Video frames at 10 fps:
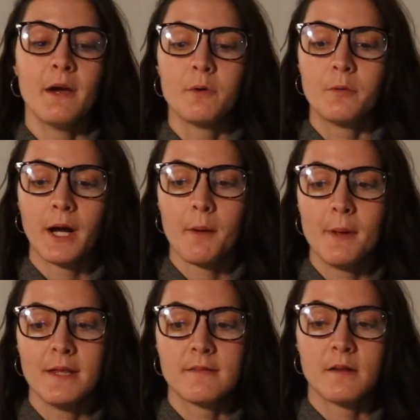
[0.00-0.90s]
I would
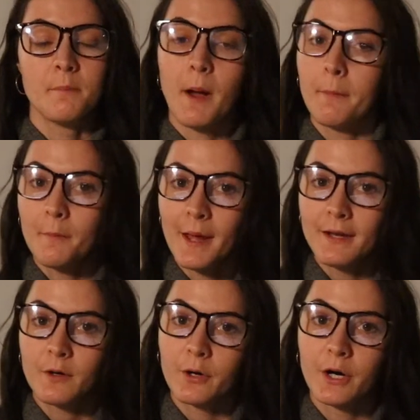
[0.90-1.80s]
recommend some
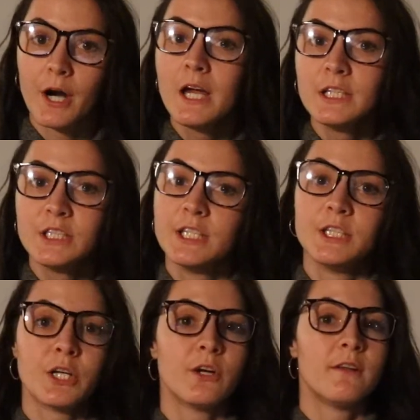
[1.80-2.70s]
peppermint or
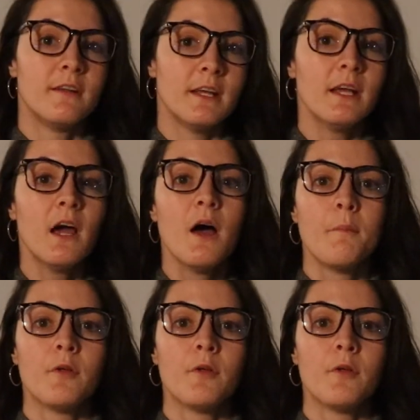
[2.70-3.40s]
ginger tea.